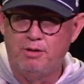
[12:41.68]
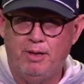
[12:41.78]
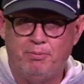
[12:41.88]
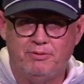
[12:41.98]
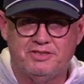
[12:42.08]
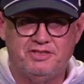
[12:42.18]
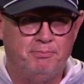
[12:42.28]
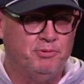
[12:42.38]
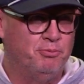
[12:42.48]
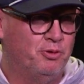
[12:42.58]
come up with a
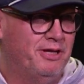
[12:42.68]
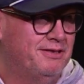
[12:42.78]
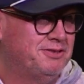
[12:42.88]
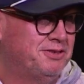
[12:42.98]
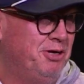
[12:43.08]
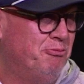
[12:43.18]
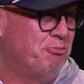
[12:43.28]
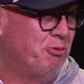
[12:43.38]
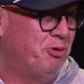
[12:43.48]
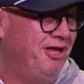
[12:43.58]
symptom where they could stay
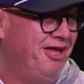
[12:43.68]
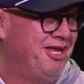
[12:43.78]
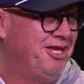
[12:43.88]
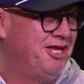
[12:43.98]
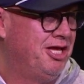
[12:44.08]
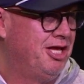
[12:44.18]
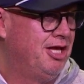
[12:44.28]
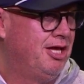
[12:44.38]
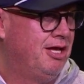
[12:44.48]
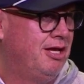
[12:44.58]
one more day.
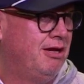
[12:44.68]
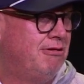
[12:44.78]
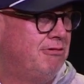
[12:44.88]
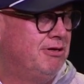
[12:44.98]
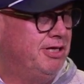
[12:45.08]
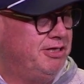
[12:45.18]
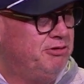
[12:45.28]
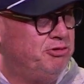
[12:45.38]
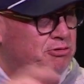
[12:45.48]
And then